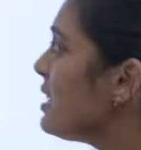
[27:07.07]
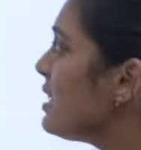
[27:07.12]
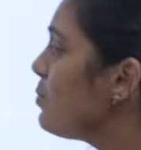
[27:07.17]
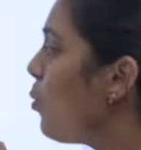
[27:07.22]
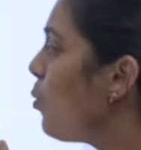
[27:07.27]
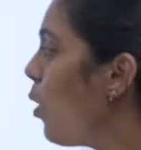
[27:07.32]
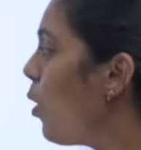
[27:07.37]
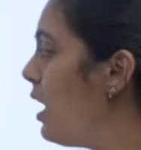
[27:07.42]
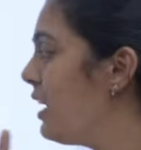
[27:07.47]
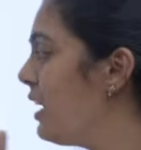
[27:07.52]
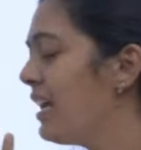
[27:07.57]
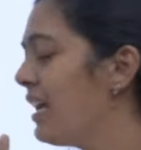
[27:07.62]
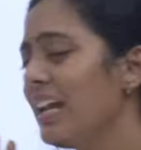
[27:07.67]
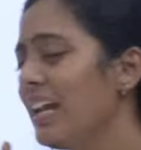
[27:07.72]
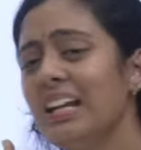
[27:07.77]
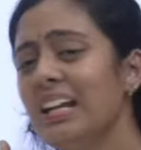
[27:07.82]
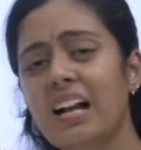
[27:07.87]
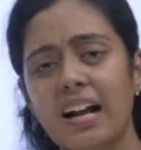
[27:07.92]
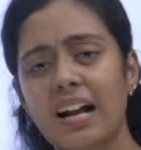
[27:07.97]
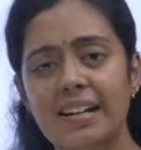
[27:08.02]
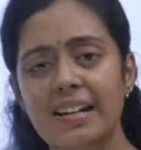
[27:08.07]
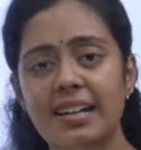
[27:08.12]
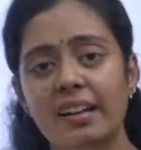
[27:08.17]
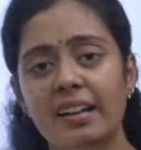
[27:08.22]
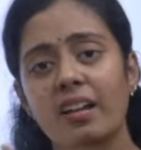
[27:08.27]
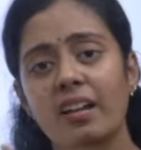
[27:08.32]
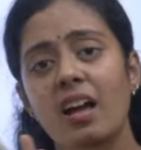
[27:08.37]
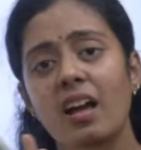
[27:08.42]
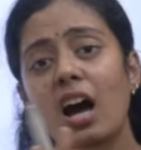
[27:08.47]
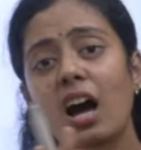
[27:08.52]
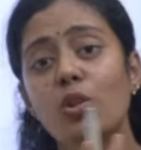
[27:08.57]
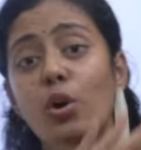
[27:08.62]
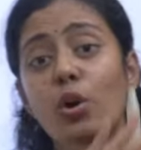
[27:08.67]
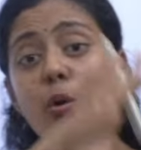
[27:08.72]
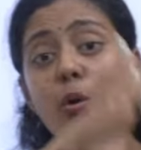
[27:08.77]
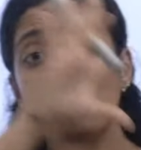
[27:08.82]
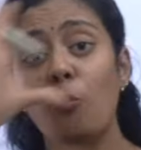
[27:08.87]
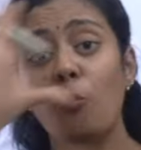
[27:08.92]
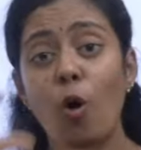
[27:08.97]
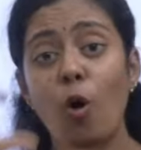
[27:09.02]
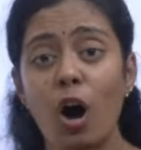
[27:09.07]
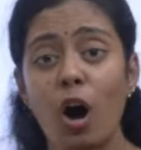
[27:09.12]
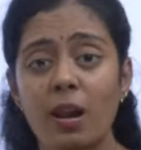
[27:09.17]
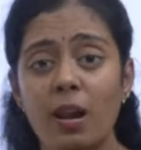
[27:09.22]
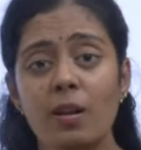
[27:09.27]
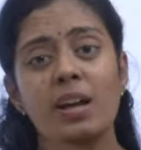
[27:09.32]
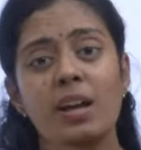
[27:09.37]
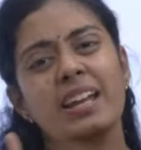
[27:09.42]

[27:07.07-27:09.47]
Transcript: pollen grain contain? That's a wall.